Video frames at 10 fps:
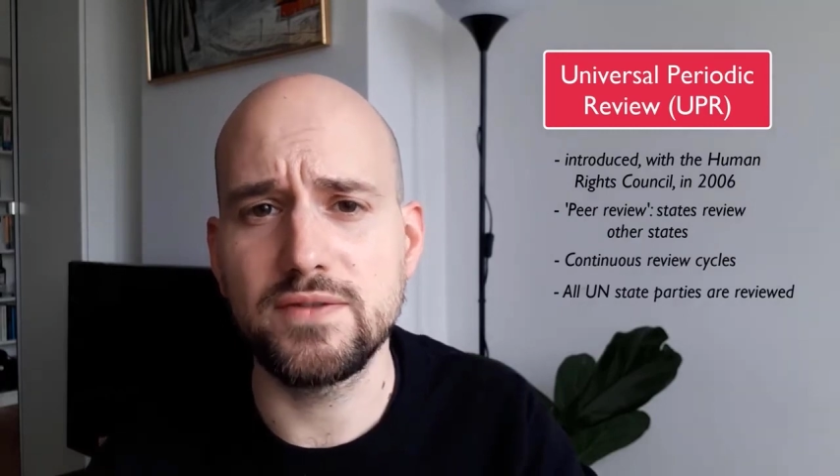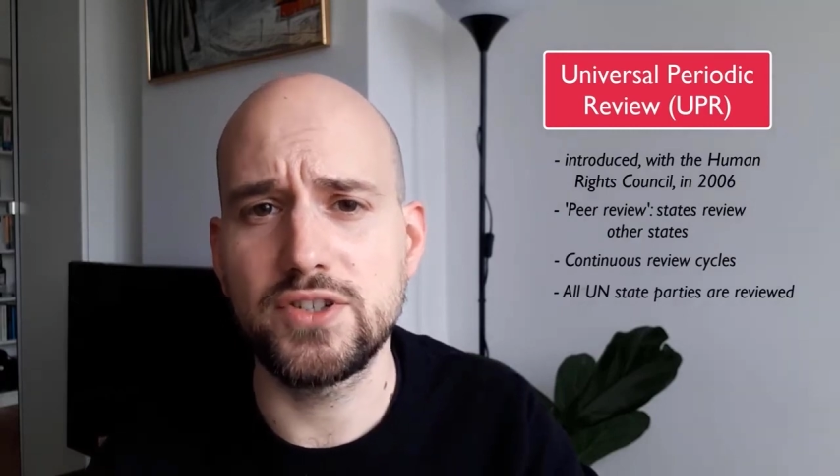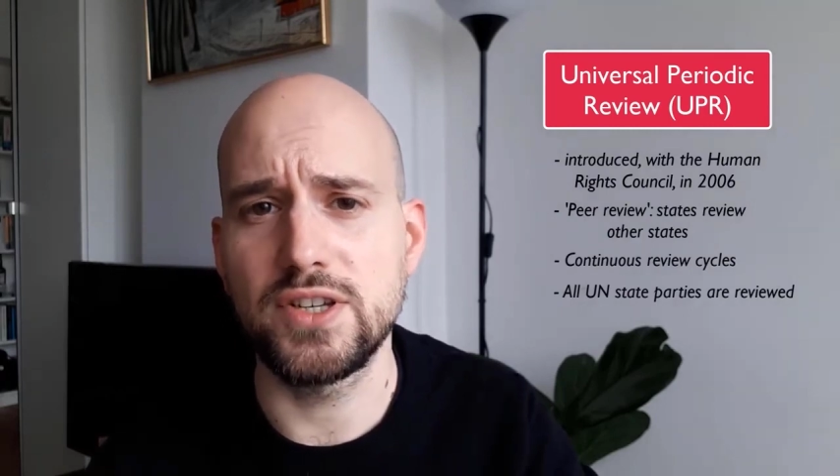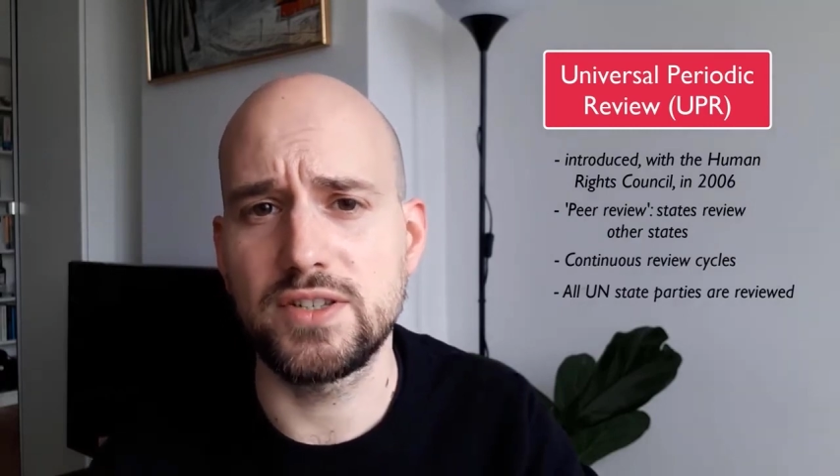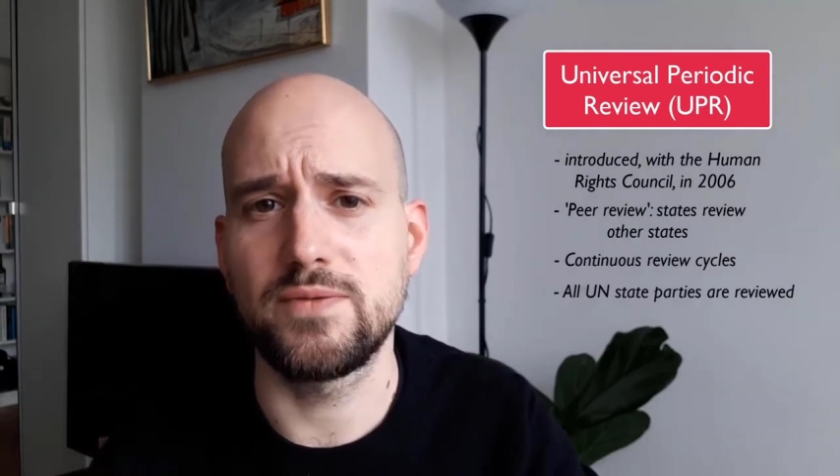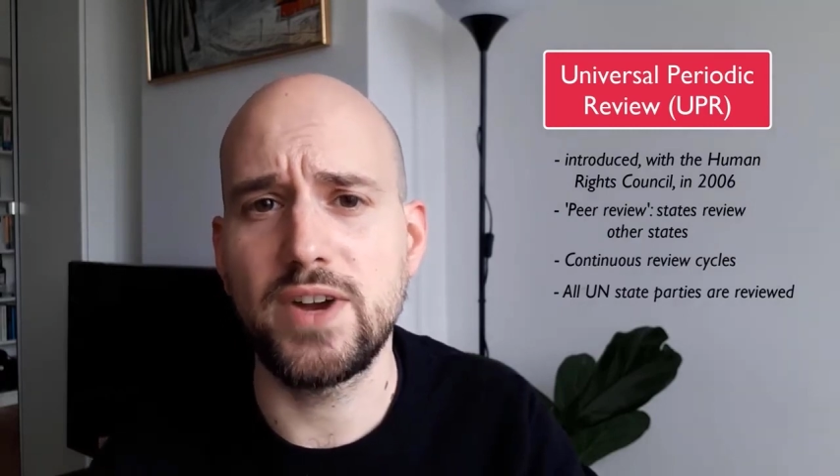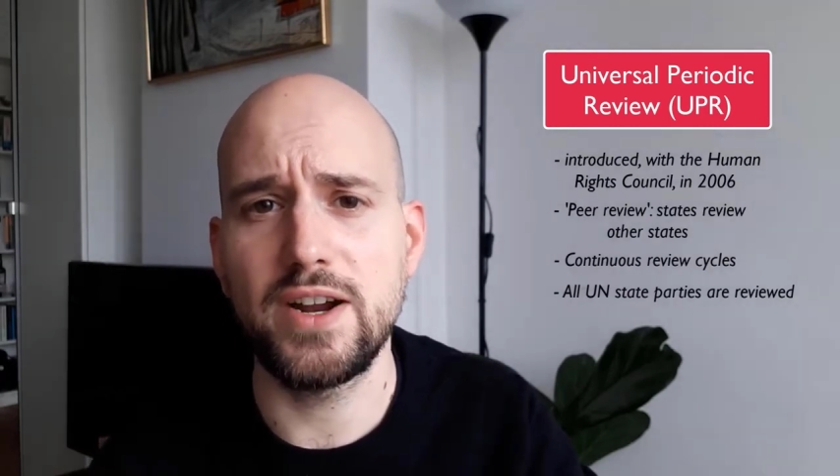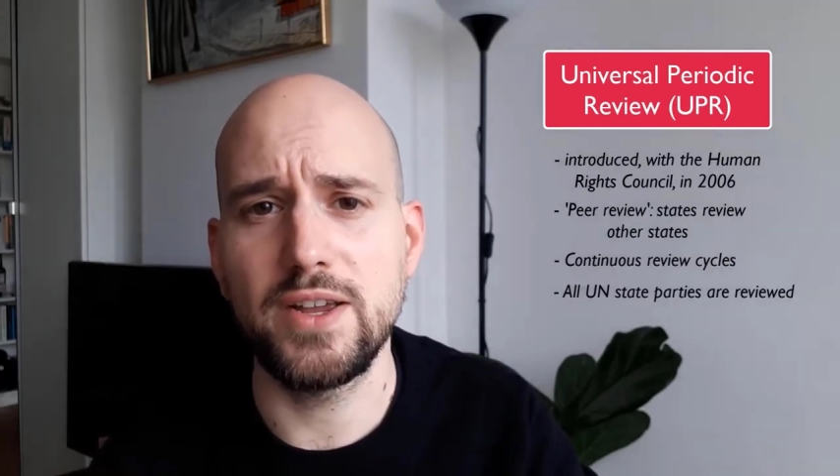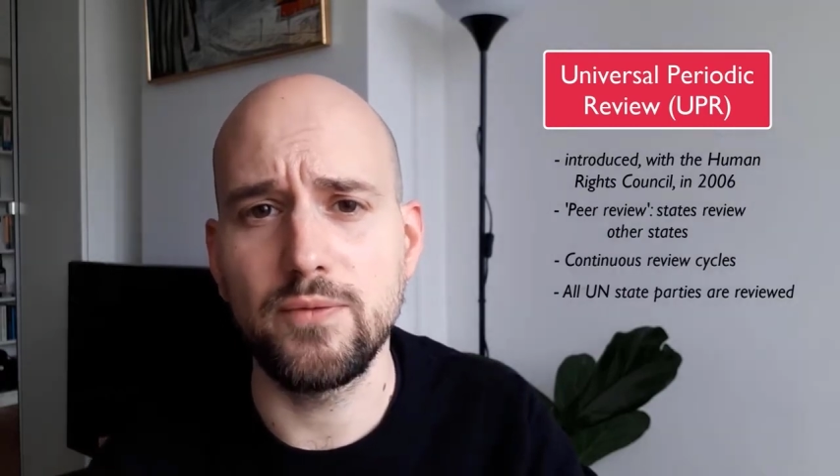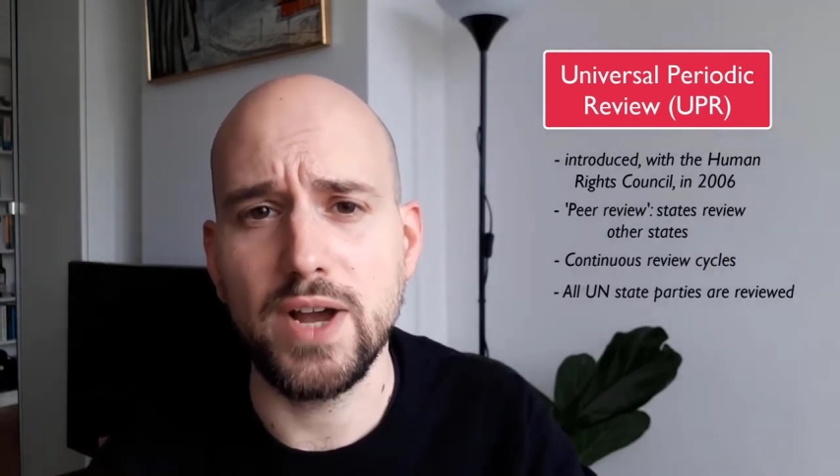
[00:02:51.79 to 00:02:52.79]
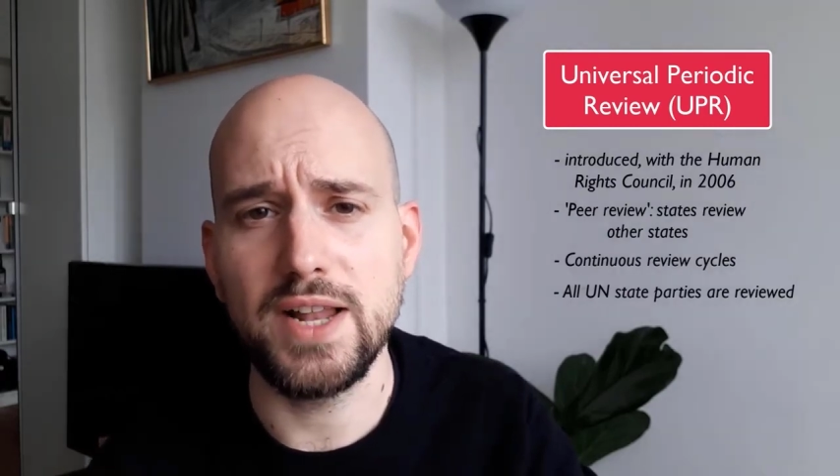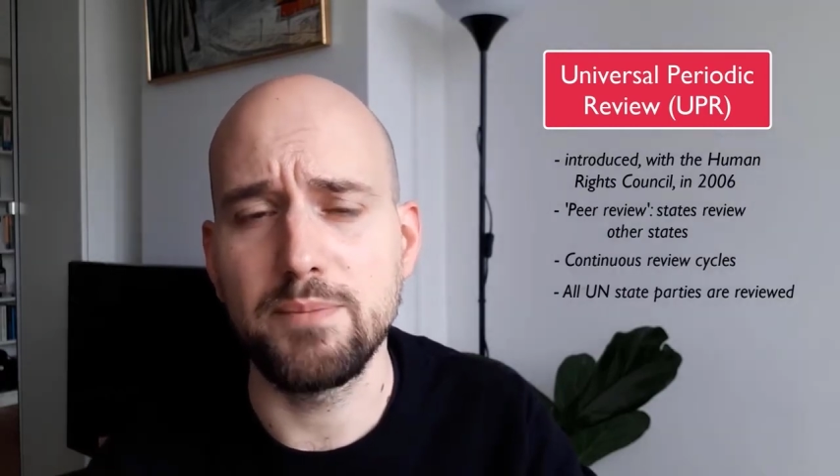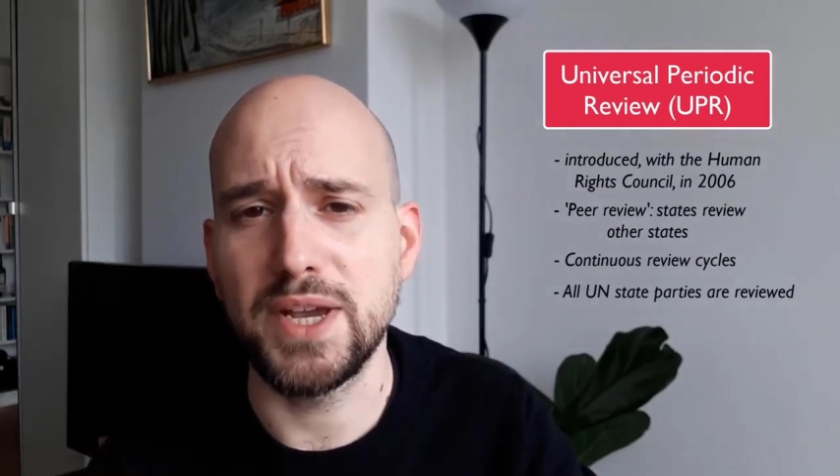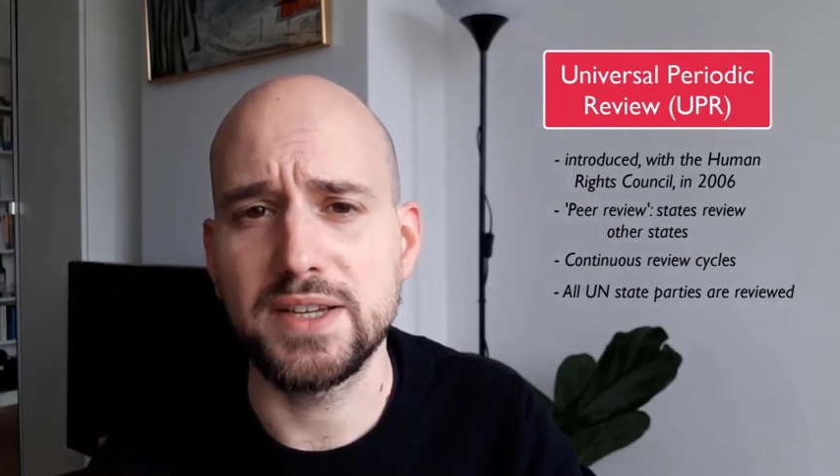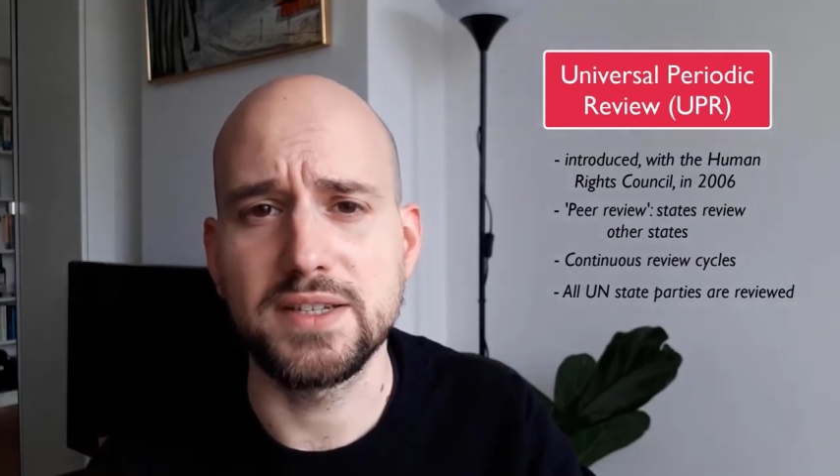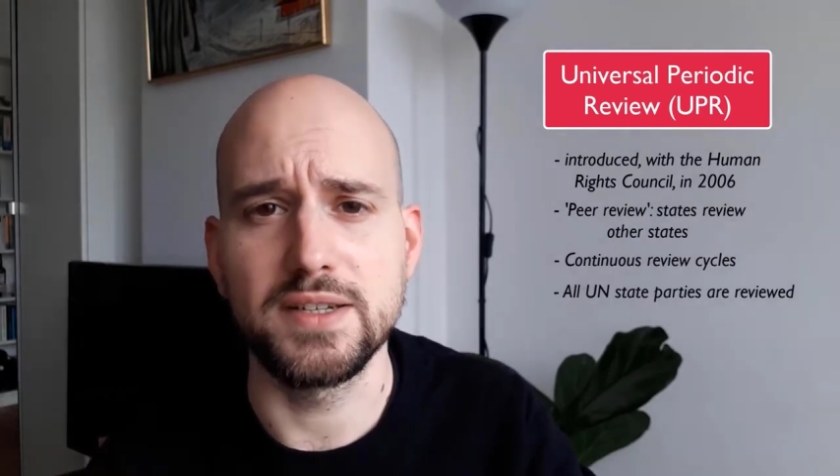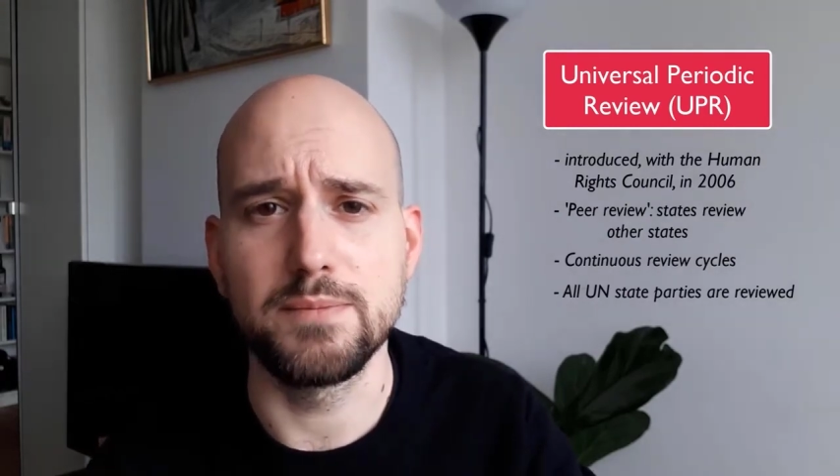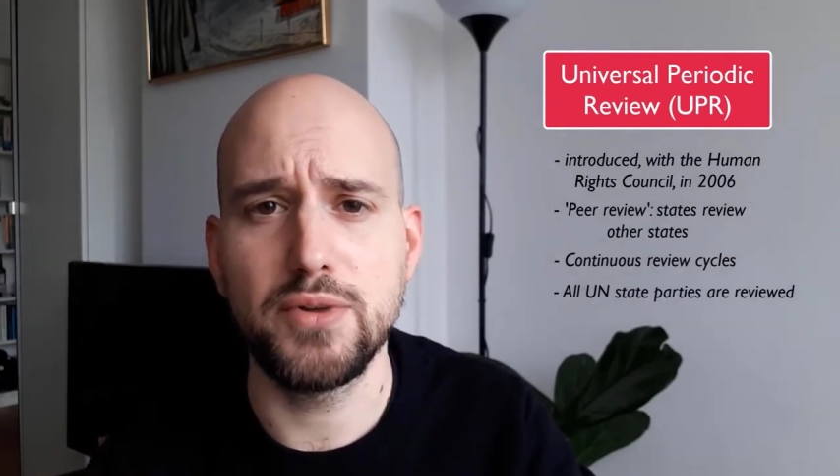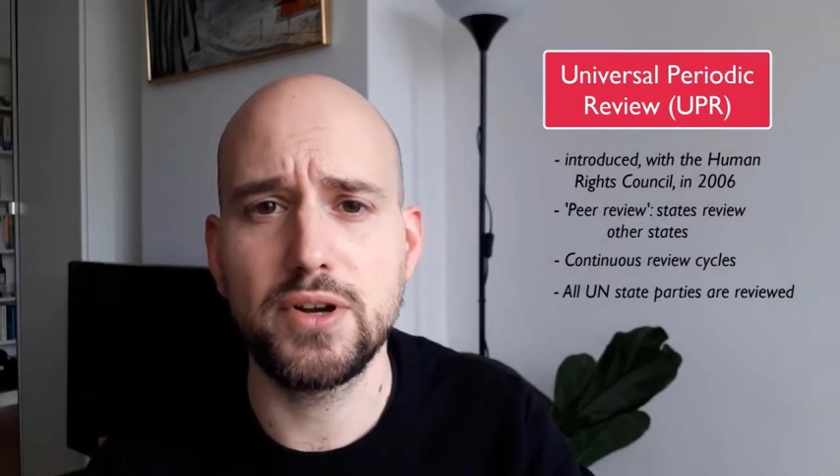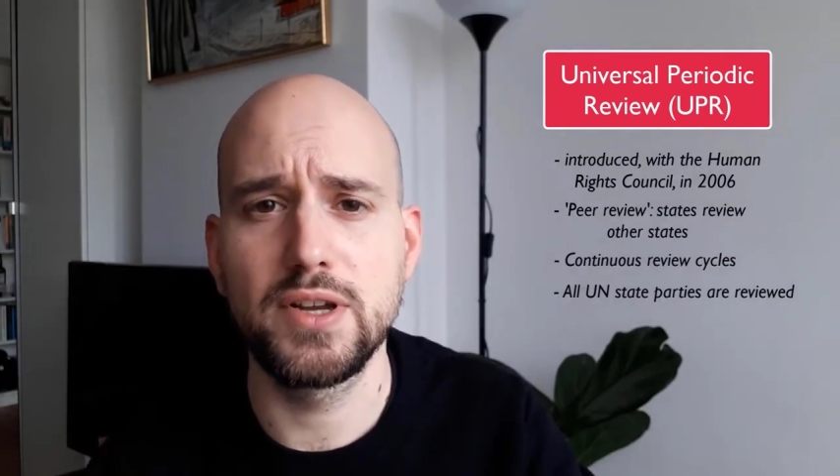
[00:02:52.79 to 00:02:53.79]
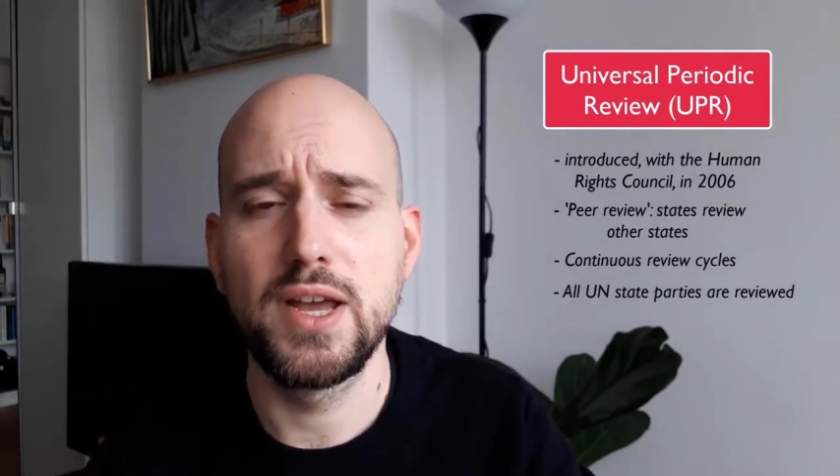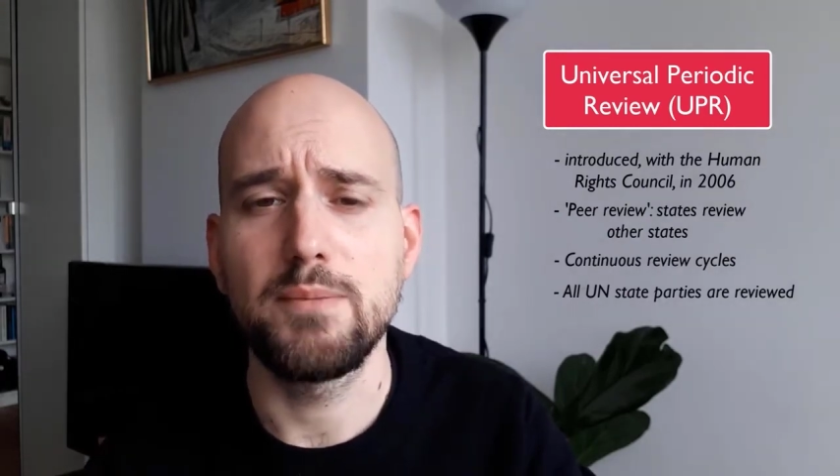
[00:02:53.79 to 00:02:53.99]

which is very well depicted in the book,